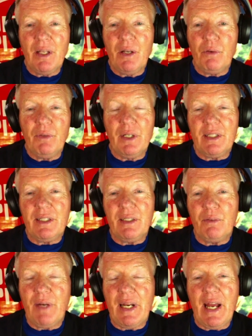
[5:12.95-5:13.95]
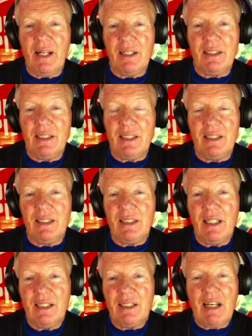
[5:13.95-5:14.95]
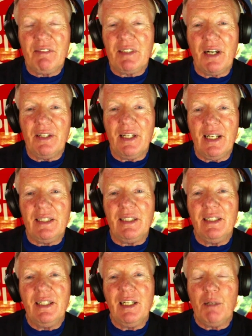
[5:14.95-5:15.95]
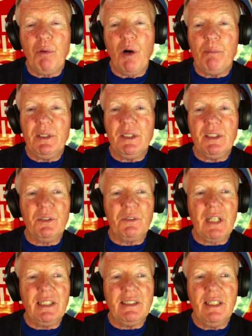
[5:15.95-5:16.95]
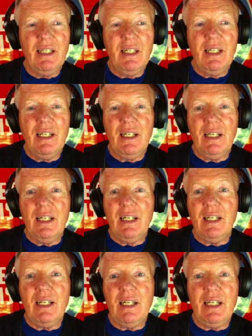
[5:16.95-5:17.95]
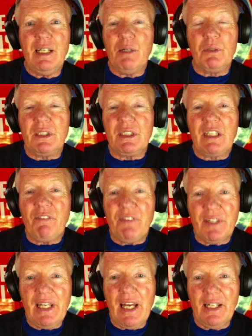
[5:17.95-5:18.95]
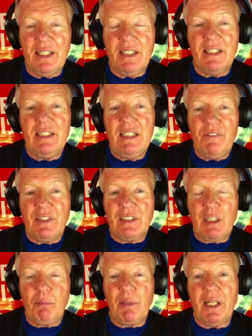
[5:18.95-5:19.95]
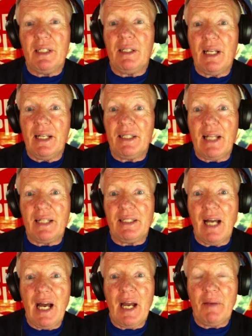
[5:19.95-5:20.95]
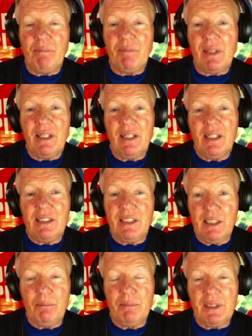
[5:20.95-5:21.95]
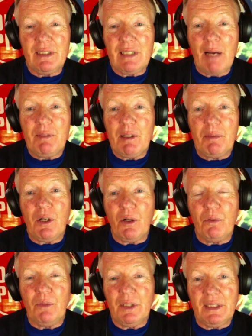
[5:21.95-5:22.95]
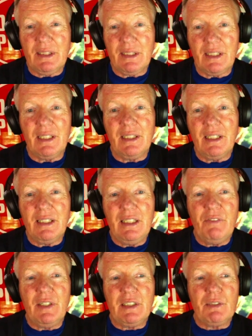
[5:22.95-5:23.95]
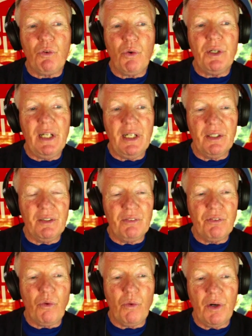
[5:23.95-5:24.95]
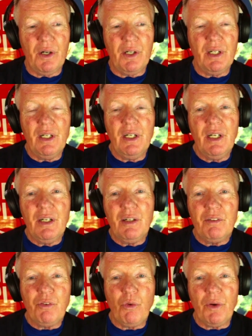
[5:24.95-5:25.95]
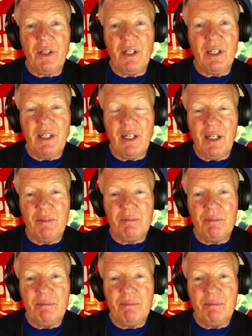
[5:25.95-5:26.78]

with Ray Allen and Kevin Garnett and Paul Pierce and those guys. It was suffocating, the defense they played. And at that time, Tom Thibodeau was the defensive coordinator for the um,